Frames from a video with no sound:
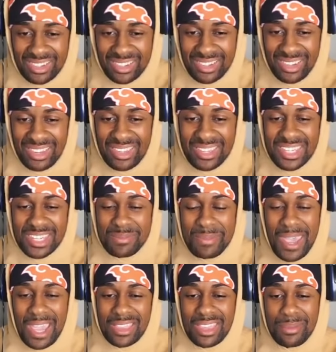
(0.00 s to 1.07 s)
He
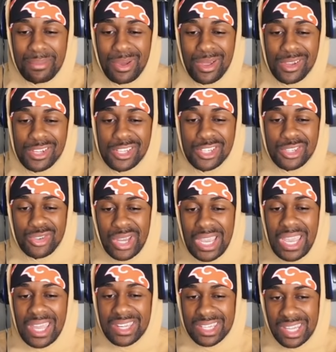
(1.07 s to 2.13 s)
smacked the ball
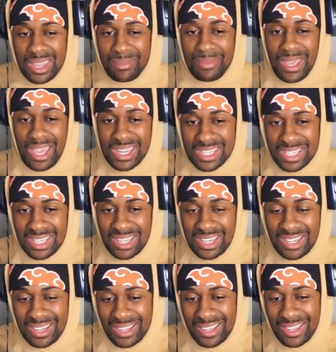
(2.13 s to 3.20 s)
straight into the
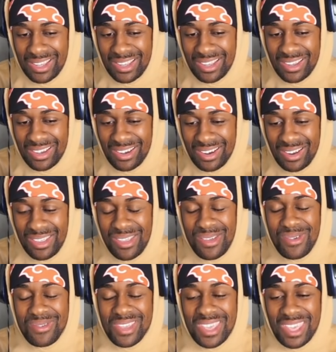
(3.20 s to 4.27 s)
basket. Are
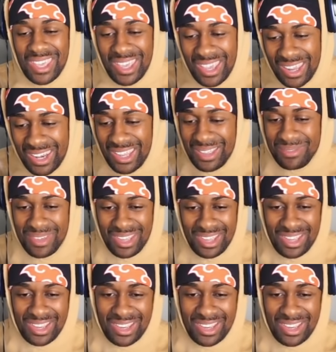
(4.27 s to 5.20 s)
you kidding me?